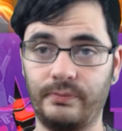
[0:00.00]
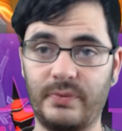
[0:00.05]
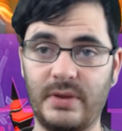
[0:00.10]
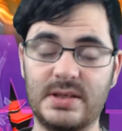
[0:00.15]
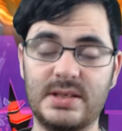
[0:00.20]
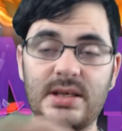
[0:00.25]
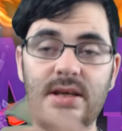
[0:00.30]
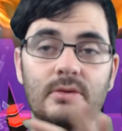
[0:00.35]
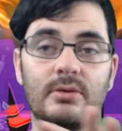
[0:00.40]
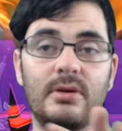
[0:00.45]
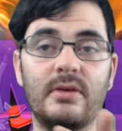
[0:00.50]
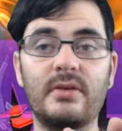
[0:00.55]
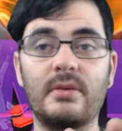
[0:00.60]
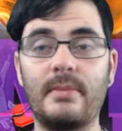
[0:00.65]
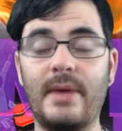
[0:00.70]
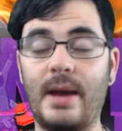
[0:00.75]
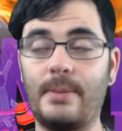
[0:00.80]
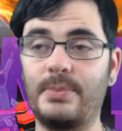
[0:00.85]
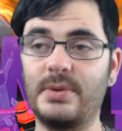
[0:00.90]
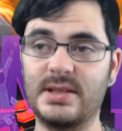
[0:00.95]
the scenery of the
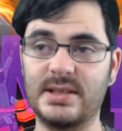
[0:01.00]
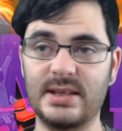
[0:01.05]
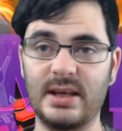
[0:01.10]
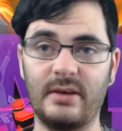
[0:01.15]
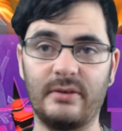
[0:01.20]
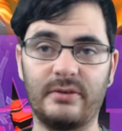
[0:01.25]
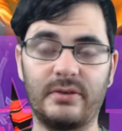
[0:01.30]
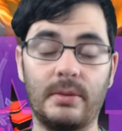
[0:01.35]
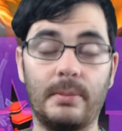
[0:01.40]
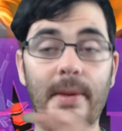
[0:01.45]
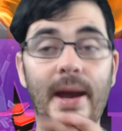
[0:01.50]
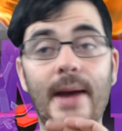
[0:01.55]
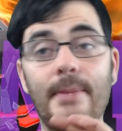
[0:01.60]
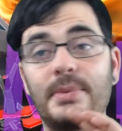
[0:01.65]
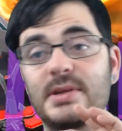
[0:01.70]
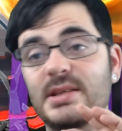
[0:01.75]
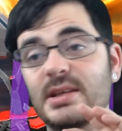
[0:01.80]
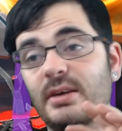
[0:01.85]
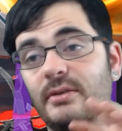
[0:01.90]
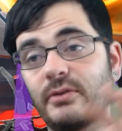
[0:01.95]
map itself. The
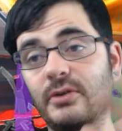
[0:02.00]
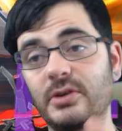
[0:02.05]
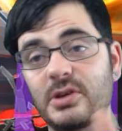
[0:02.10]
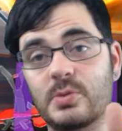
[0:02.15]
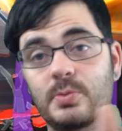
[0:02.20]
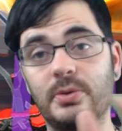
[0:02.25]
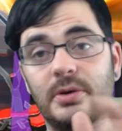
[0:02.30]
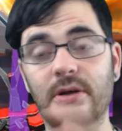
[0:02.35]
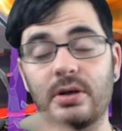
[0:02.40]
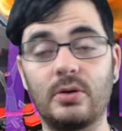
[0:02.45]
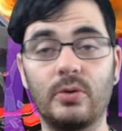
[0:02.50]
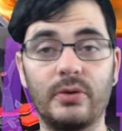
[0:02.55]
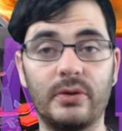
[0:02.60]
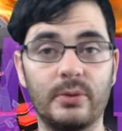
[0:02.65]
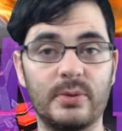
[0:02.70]
map itself looks pretty cool.